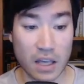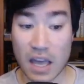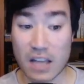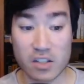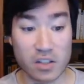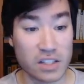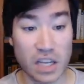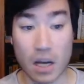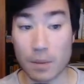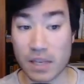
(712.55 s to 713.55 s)
As you can see,
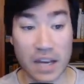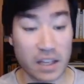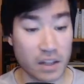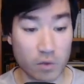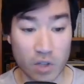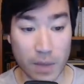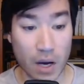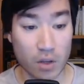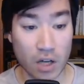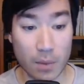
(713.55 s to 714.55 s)
I'm getting that runic
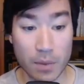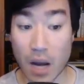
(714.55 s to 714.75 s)
power up.